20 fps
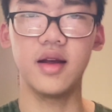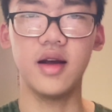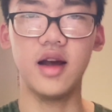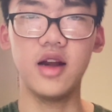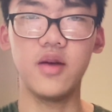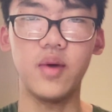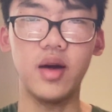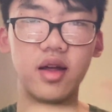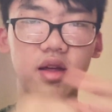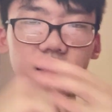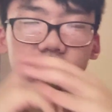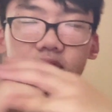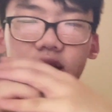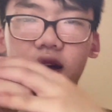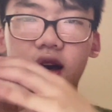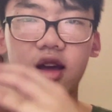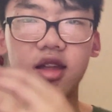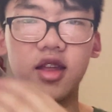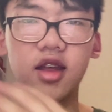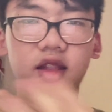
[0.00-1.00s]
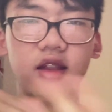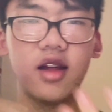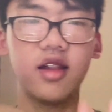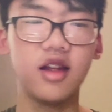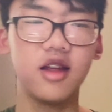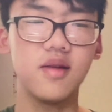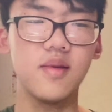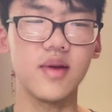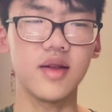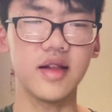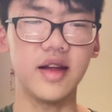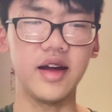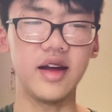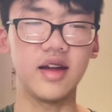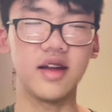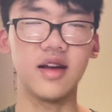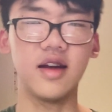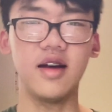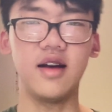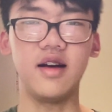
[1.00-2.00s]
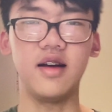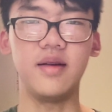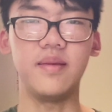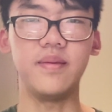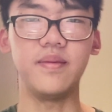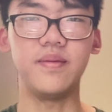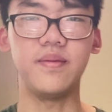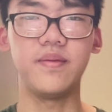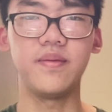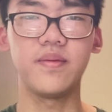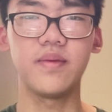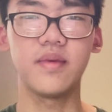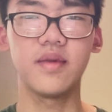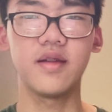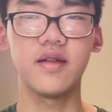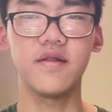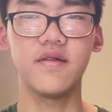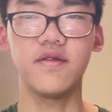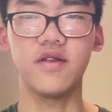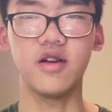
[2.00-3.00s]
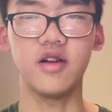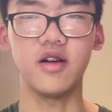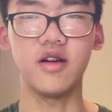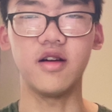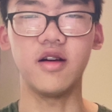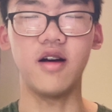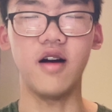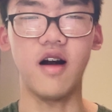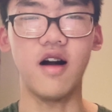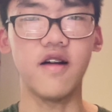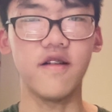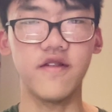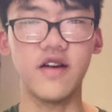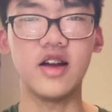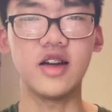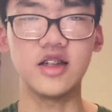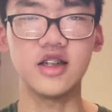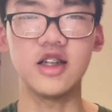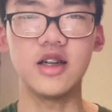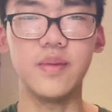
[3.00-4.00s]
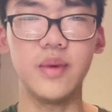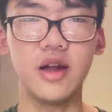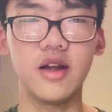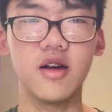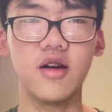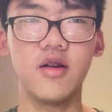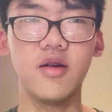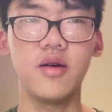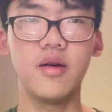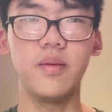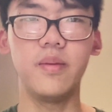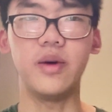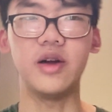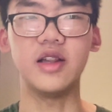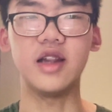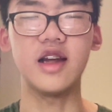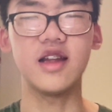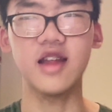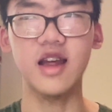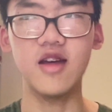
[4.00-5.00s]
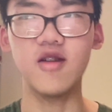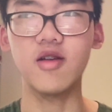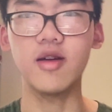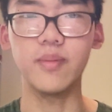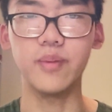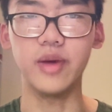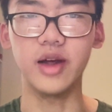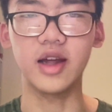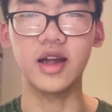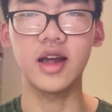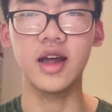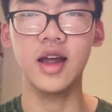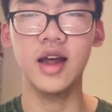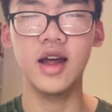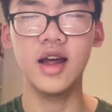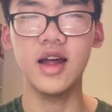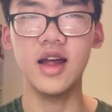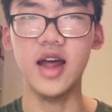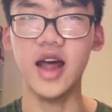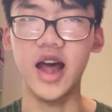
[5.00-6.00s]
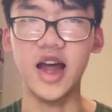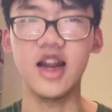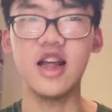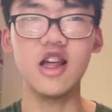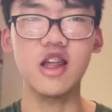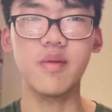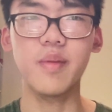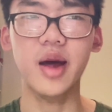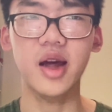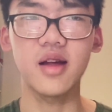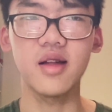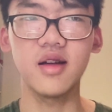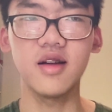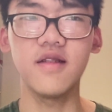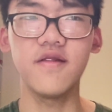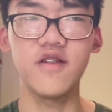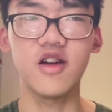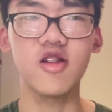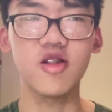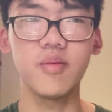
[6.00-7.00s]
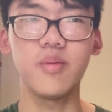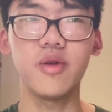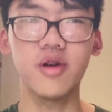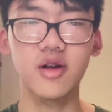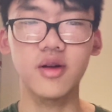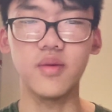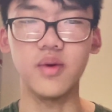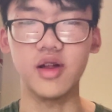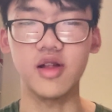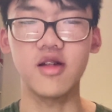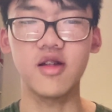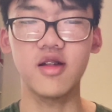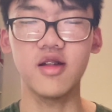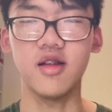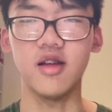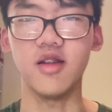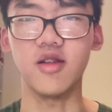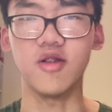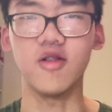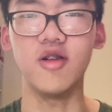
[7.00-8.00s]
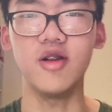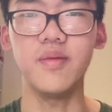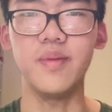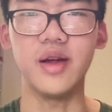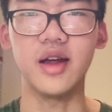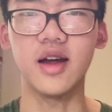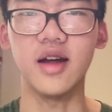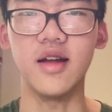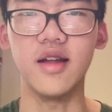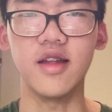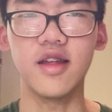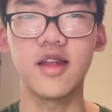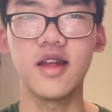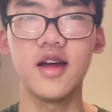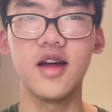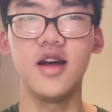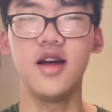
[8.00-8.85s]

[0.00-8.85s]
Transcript: Anyways, I said that this was like for the R fantasy bingo, but they say you can pick any speculative fiction book, which is good because